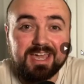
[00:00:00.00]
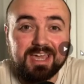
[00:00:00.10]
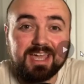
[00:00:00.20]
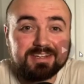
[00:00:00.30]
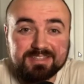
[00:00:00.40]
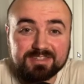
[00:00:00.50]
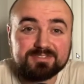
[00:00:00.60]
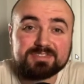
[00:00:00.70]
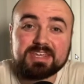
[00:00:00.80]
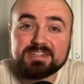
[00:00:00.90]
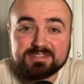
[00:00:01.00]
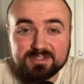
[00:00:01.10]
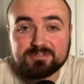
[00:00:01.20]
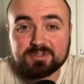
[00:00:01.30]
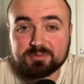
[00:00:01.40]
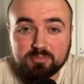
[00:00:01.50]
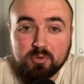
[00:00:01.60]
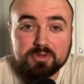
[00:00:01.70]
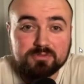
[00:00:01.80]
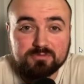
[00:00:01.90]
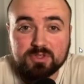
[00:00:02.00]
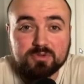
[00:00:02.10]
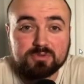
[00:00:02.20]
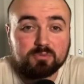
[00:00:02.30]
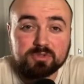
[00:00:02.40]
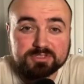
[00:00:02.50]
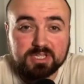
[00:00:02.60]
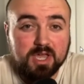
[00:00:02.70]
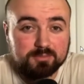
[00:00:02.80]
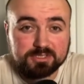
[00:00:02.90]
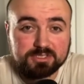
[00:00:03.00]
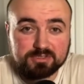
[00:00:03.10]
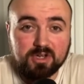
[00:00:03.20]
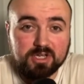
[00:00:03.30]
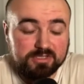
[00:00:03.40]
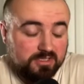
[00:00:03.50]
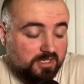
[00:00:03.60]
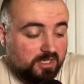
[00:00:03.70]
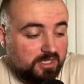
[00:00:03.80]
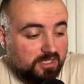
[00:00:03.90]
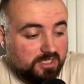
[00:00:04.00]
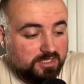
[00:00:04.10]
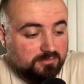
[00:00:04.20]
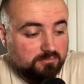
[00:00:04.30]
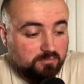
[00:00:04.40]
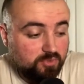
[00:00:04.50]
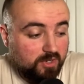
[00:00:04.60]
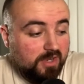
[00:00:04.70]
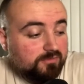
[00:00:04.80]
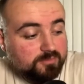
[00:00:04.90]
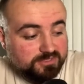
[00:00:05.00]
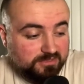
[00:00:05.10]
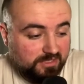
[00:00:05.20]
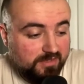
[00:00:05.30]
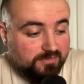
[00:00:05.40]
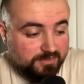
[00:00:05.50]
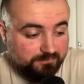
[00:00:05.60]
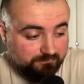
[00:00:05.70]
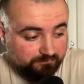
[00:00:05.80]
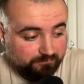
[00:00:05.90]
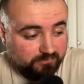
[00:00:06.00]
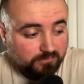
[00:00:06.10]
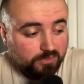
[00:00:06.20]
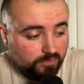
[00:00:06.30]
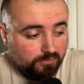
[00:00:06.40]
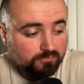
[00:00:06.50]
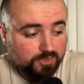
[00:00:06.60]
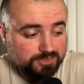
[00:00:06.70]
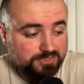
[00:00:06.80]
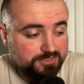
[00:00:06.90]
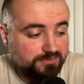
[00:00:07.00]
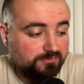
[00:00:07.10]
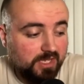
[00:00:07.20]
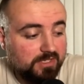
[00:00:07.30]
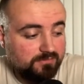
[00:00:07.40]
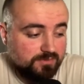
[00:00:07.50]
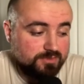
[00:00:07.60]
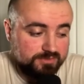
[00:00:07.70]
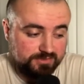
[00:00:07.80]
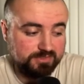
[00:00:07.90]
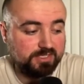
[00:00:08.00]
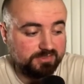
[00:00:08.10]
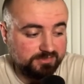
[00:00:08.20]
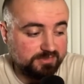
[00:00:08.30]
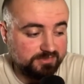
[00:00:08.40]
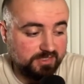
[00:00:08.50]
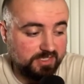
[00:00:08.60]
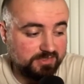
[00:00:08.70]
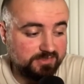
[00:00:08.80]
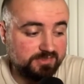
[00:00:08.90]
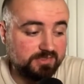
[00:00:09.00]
And it gives a different point of view than what's commonly taught. In Proverbs 11, verses 5 through 6, it says.